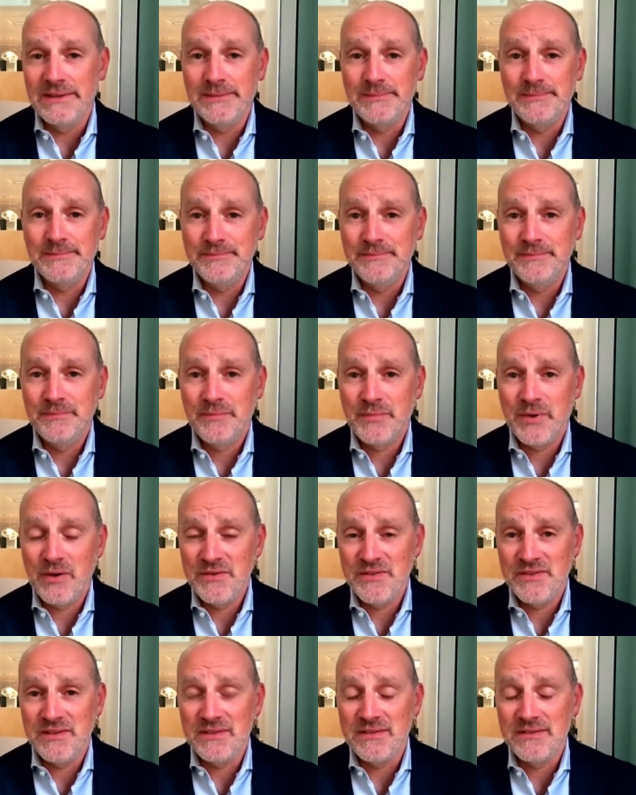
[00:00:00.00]
um,
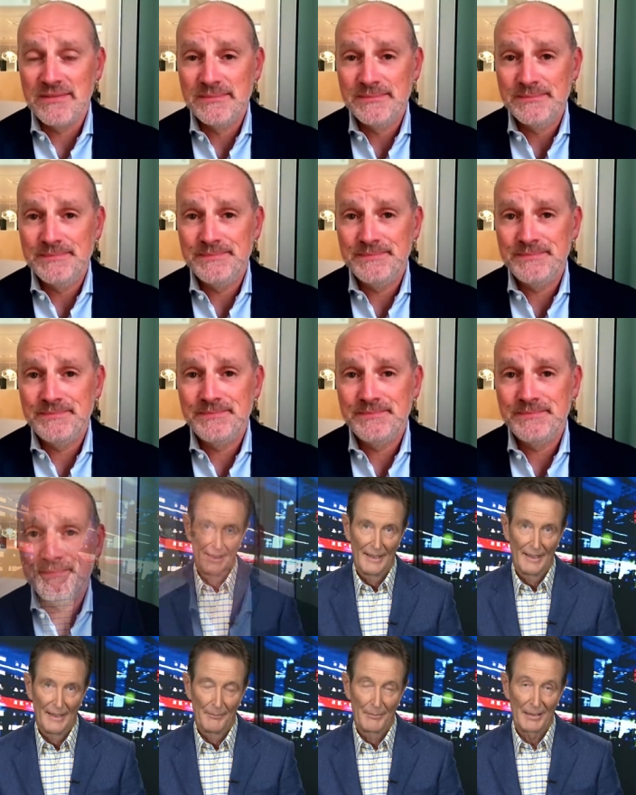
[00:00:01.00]
process.
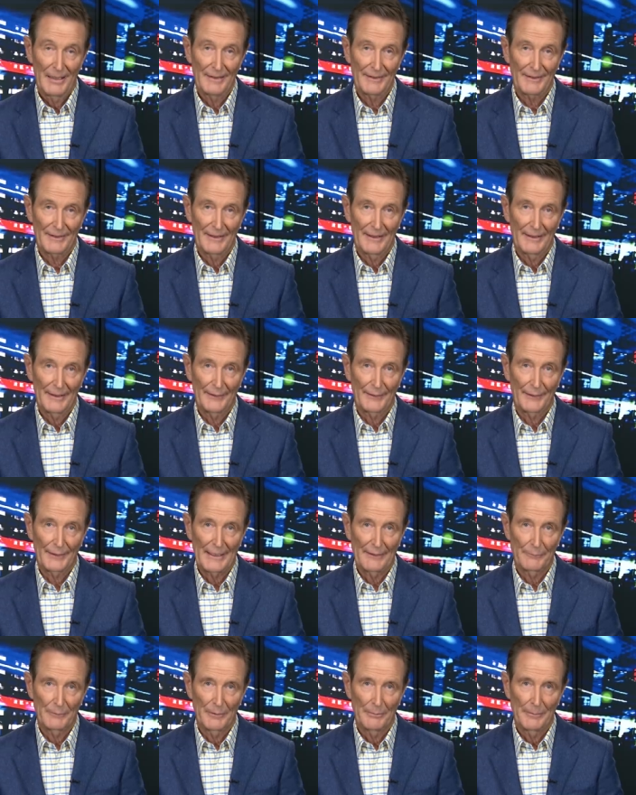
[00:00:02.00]
But unless the
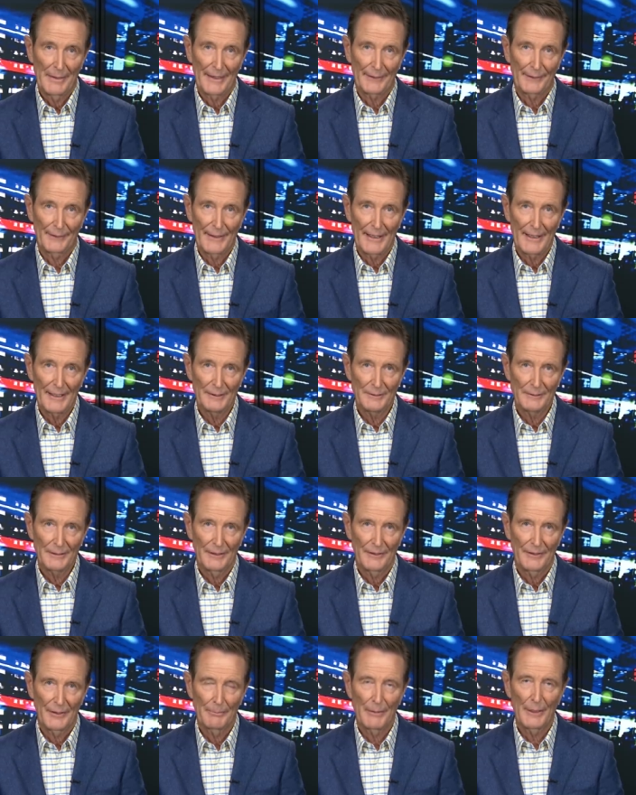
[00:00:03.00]
government backs down,
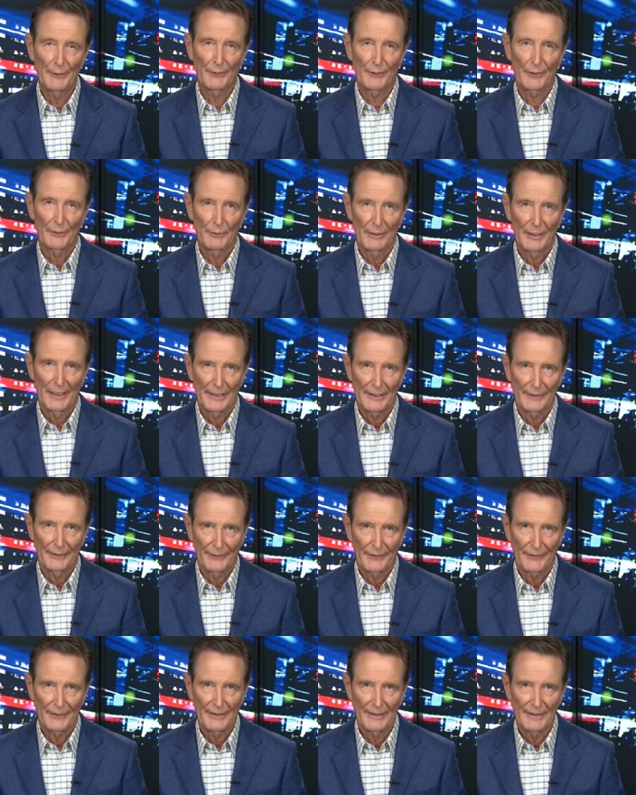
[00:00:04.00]
the most we're likely
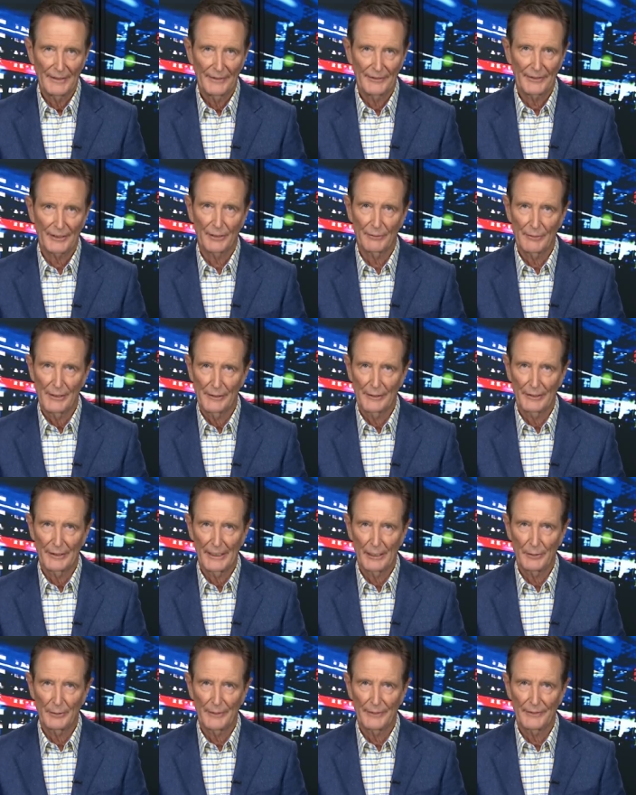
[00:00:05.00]
to see is a coronial
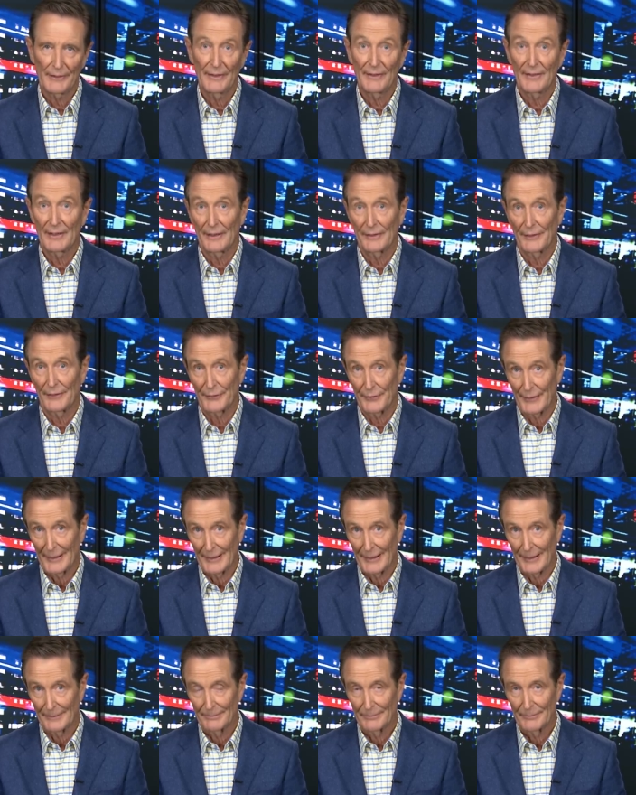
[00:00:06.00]
inquest in South
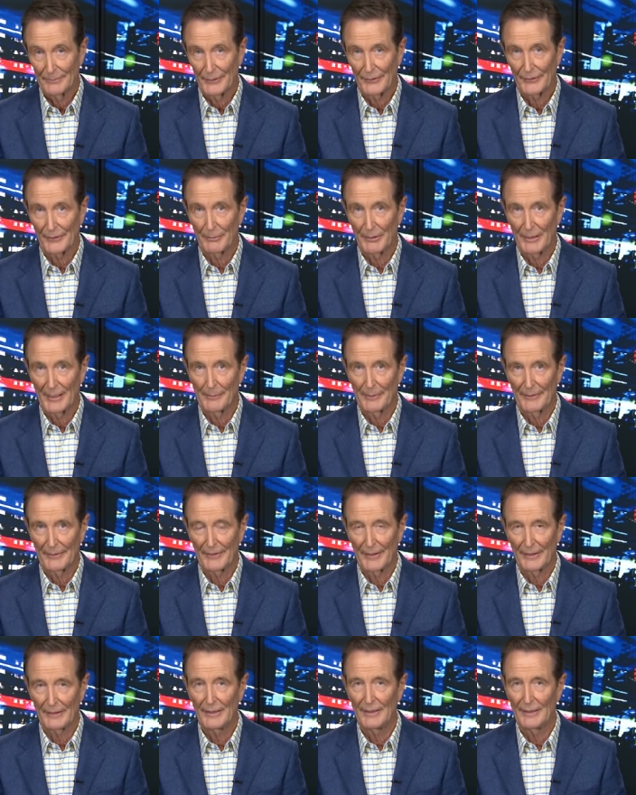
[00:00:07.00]
Australia, which the PM has
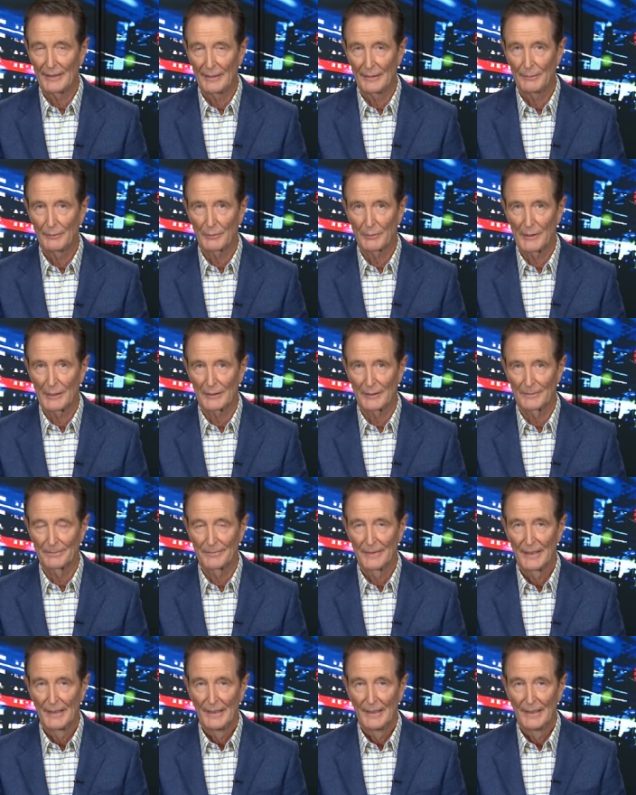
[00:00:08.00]
said he would welcome.